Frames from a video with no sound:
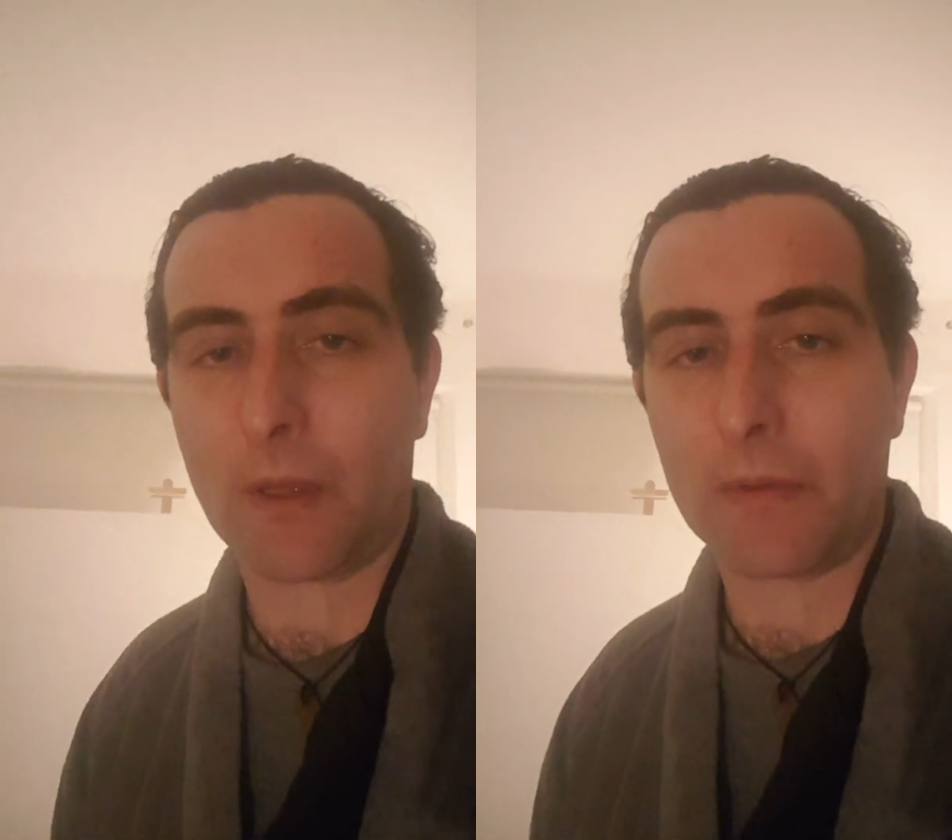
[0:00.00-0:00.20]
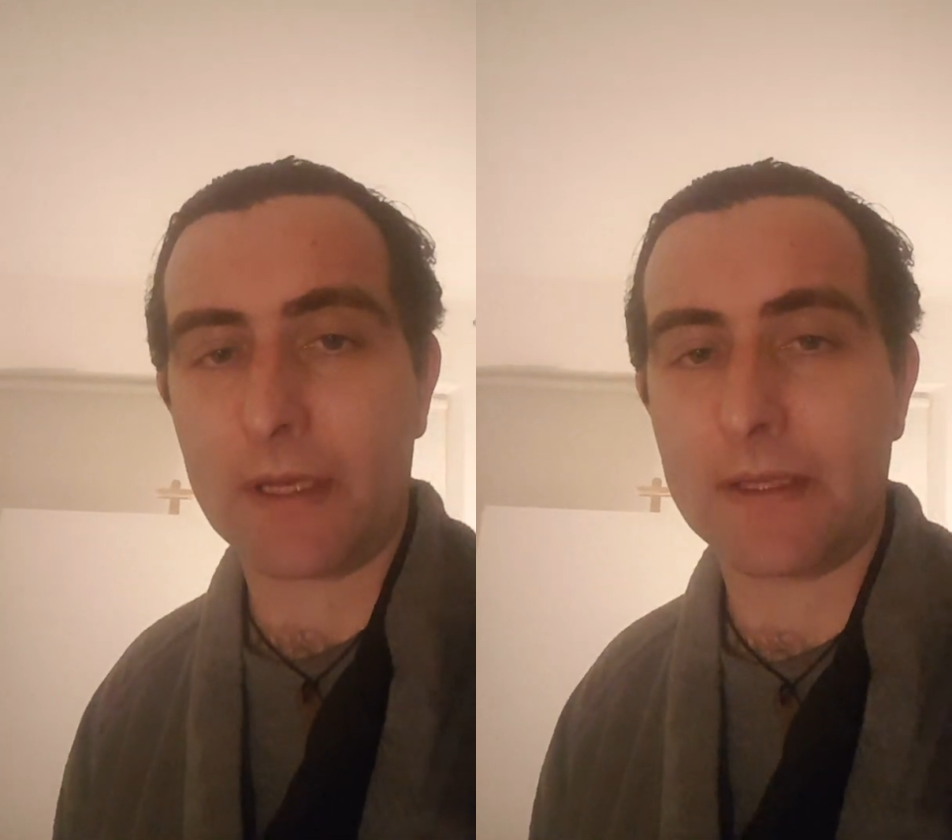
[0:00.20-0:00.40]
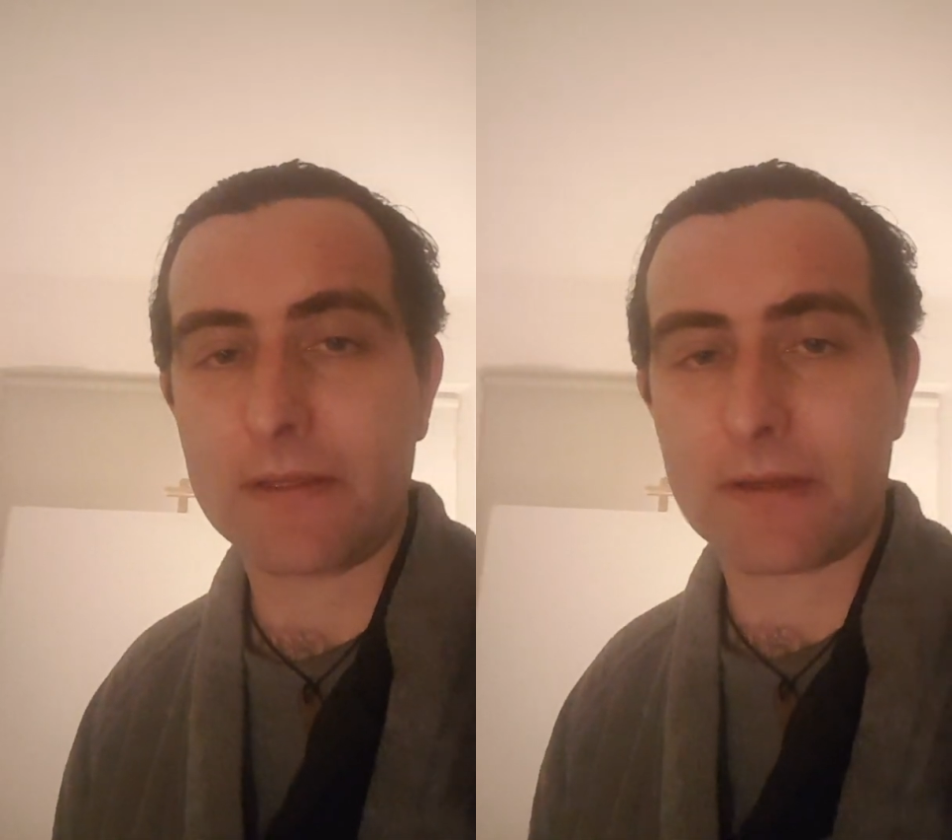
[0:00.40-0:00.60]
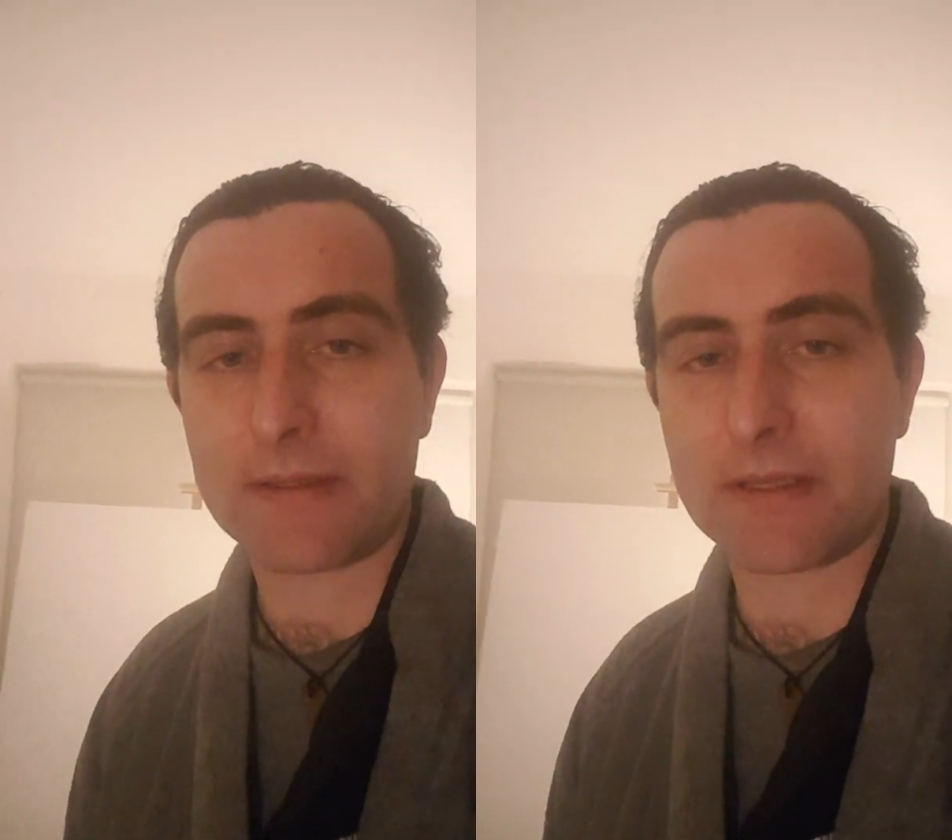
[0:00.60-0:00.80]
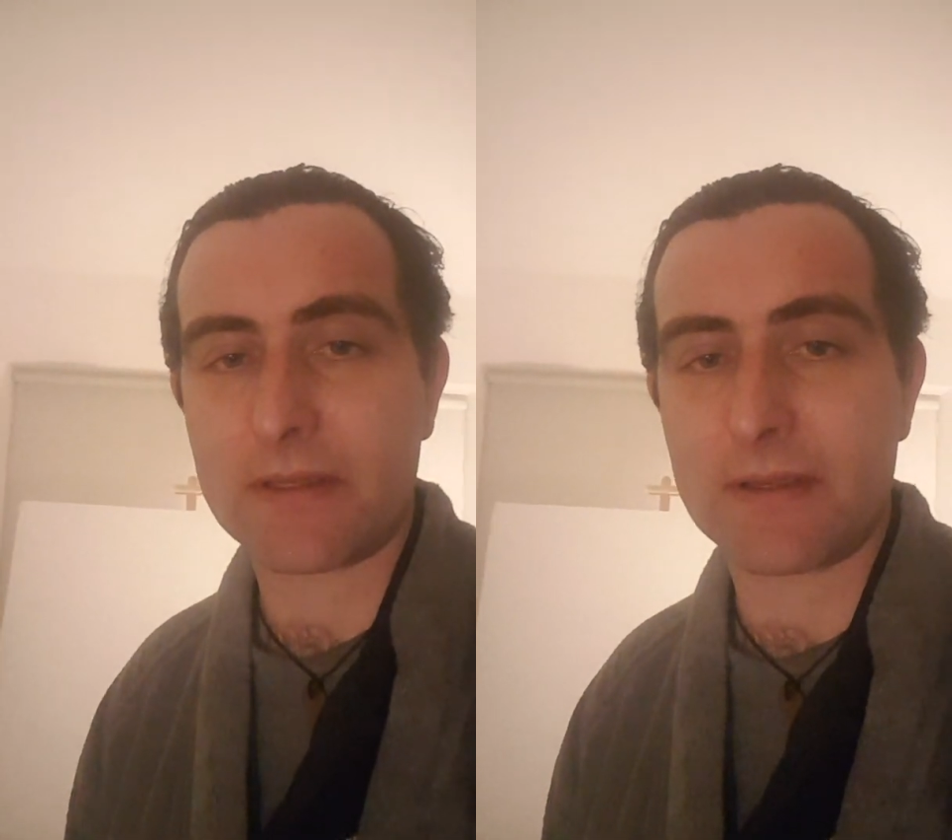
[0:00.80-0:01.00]
Within the
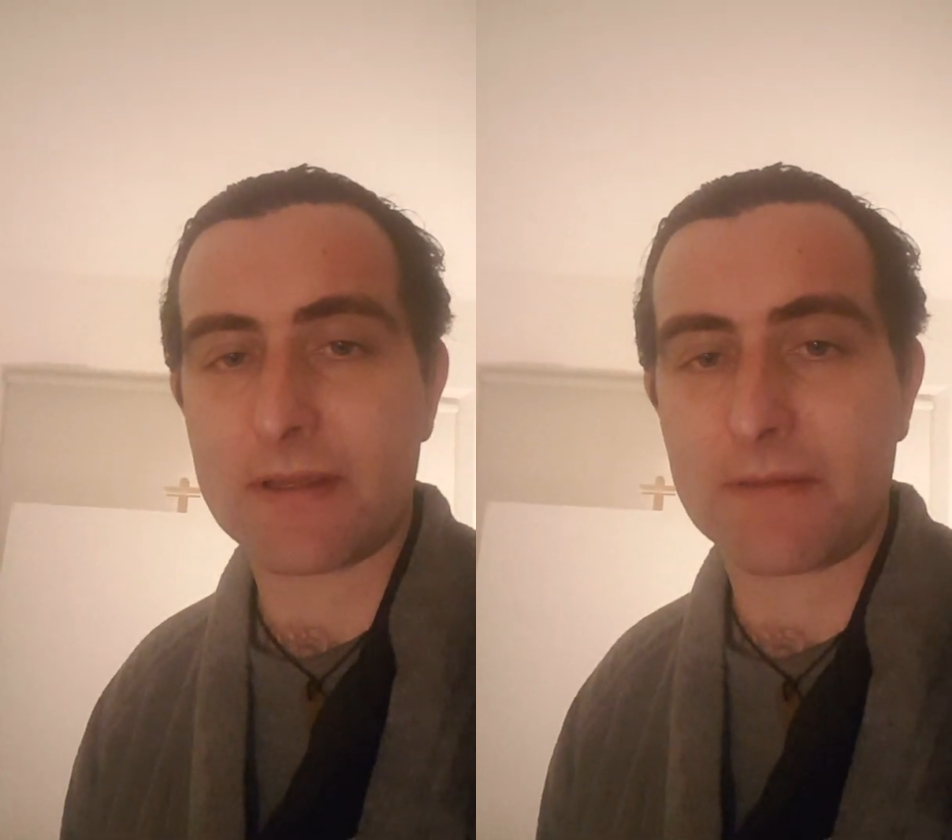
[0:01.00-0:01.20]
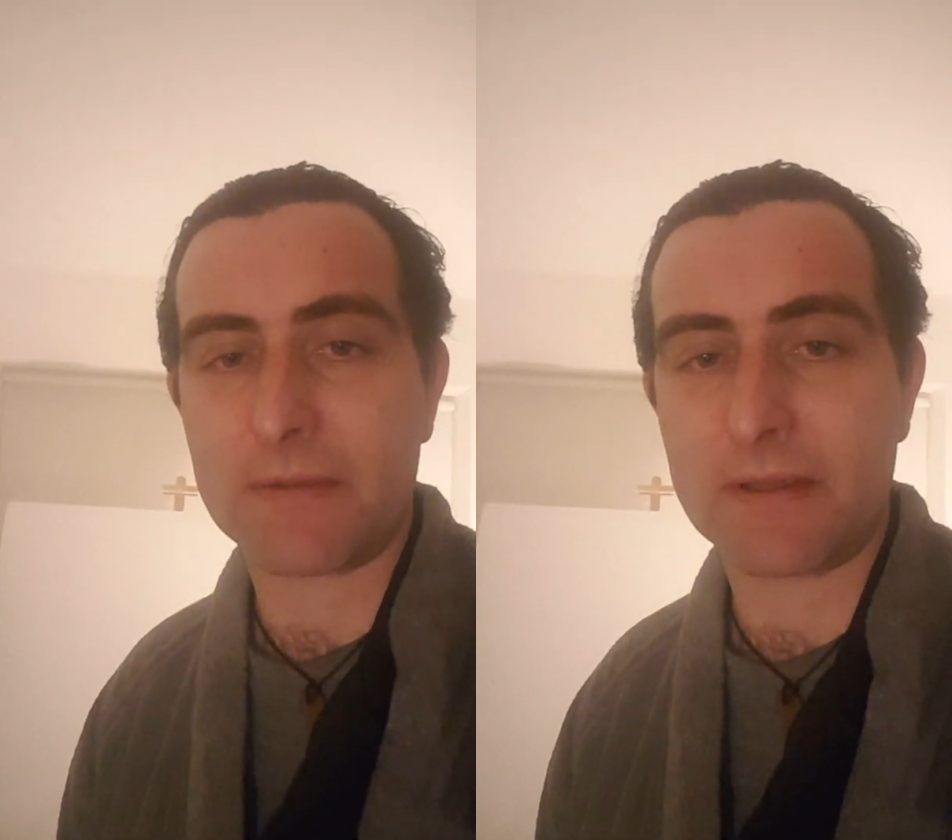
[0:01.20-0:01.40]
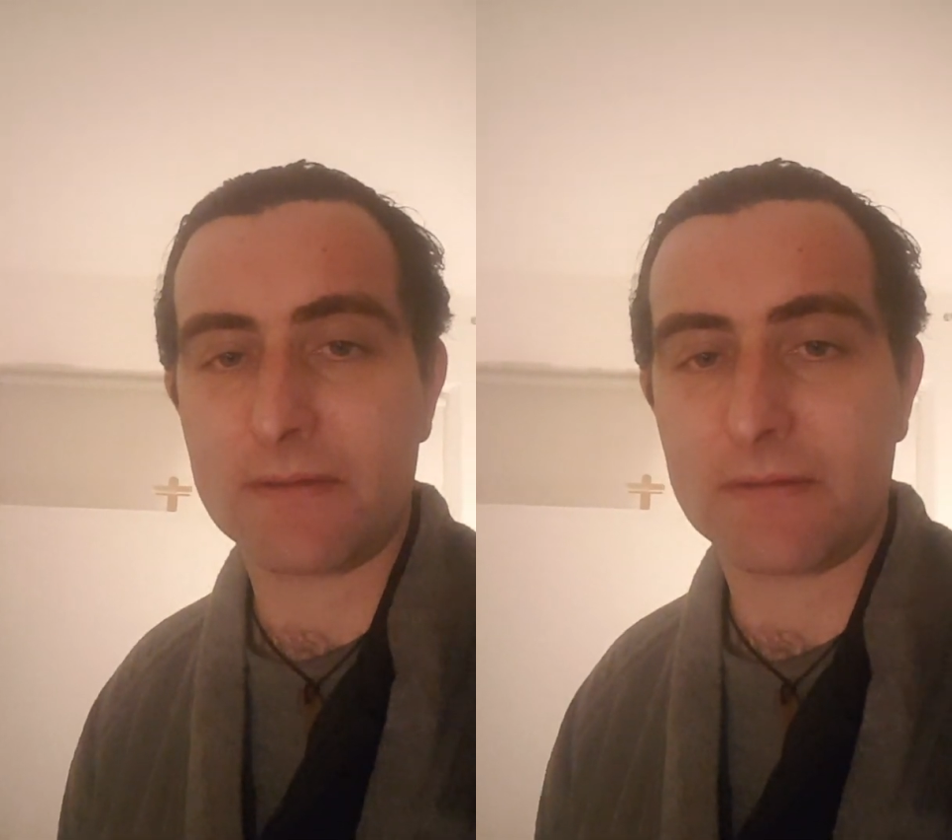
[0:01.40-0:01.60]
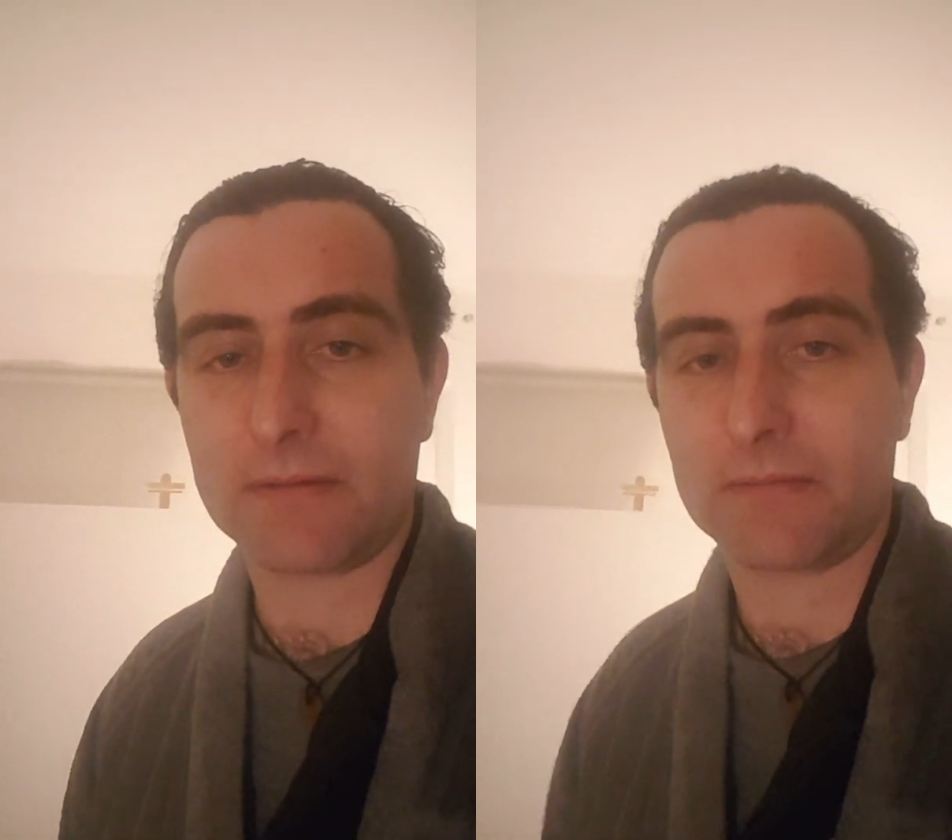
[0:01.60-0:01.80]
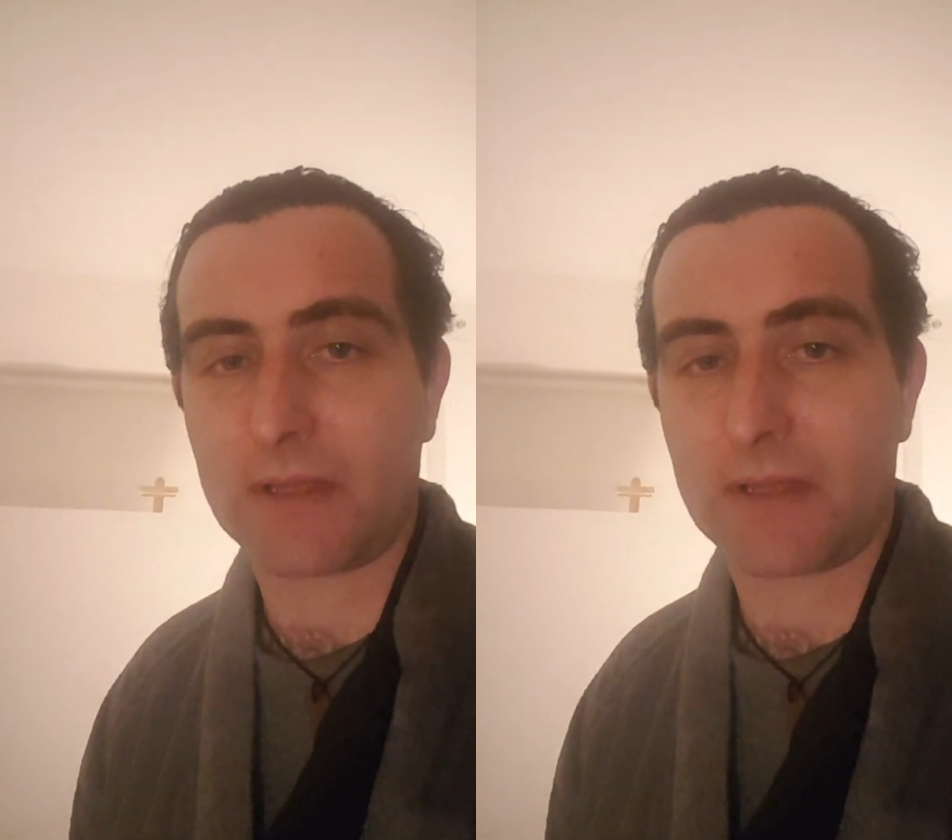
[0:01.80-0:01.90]
transitions, I've been